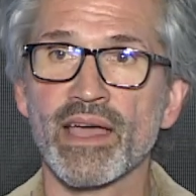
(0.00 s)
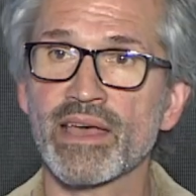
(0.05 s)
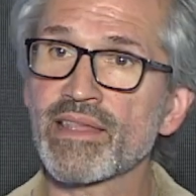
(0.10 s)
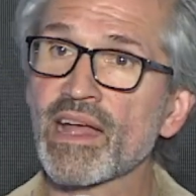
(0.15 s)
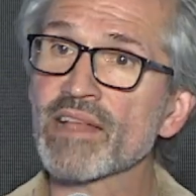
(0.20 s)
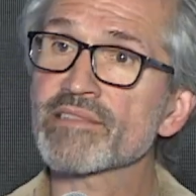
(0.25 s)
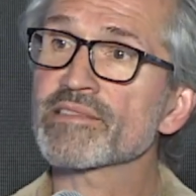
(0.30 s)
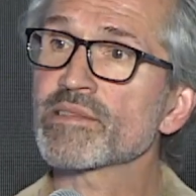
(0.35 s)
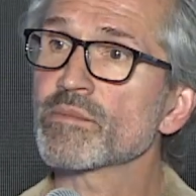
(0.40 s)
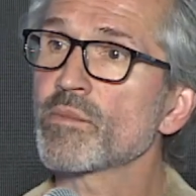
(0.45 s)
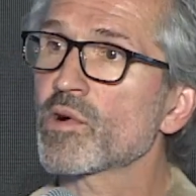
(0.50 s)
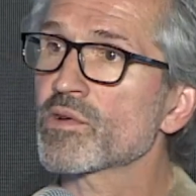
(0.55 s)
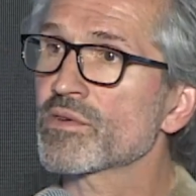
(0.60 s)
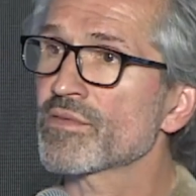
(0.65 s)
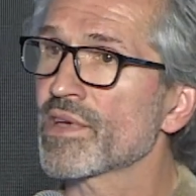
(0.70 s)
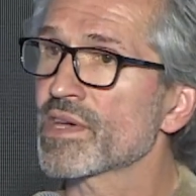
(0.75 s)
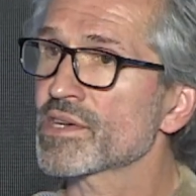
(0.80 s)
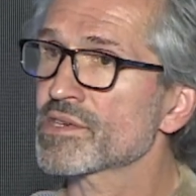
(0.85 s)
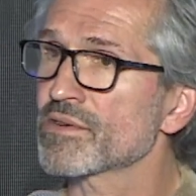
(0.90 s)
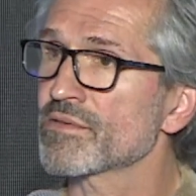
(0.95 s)
that's the
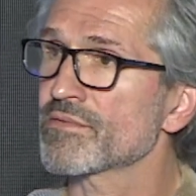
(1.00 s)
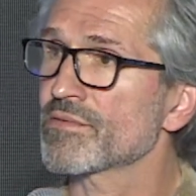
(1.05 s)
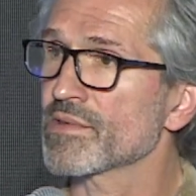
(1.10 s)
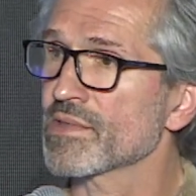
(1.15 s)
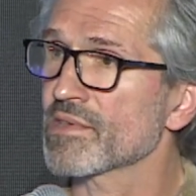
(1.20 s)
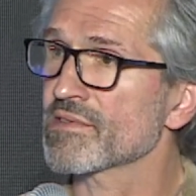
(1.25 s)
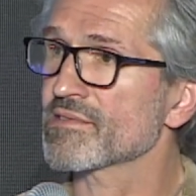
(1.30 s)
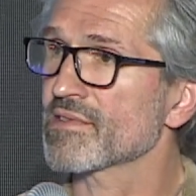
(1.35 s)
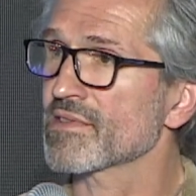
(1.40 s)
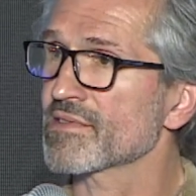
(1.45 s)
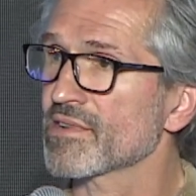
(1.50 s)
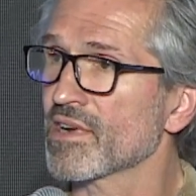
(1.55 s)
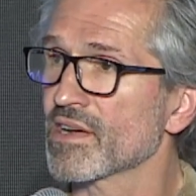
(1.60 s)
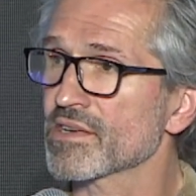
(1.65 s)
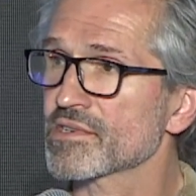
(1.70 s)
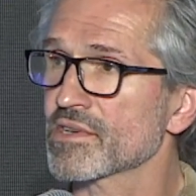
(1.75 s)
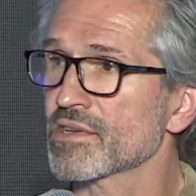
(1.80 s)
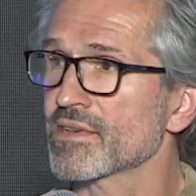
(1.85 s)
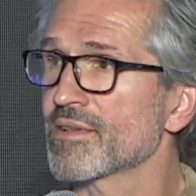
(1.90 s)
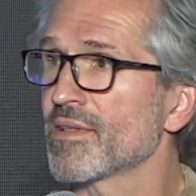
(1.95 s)
motivation for this
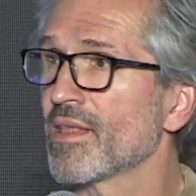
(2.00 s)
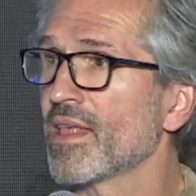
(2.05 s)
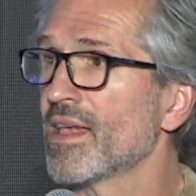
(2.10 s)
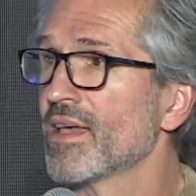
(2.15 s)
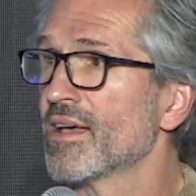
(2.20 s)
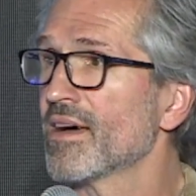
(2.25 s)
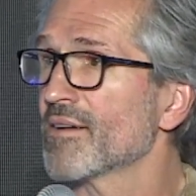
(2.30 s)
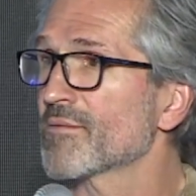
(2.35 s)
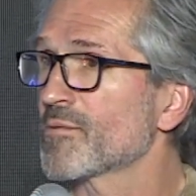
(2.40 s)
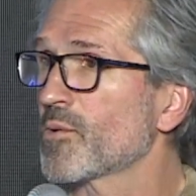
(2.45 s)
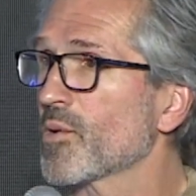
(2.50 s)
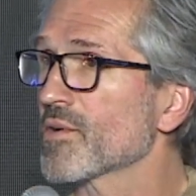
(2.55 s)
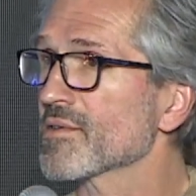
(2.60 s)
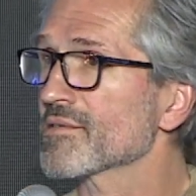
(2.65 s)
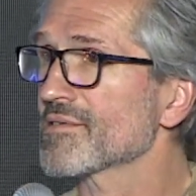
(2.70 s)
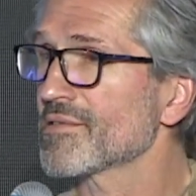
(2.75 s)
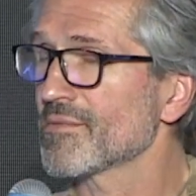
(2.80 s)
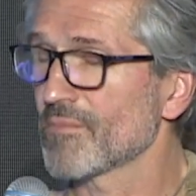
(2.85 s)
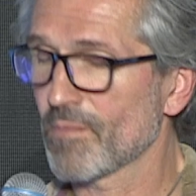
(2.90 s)
discussion. Of course,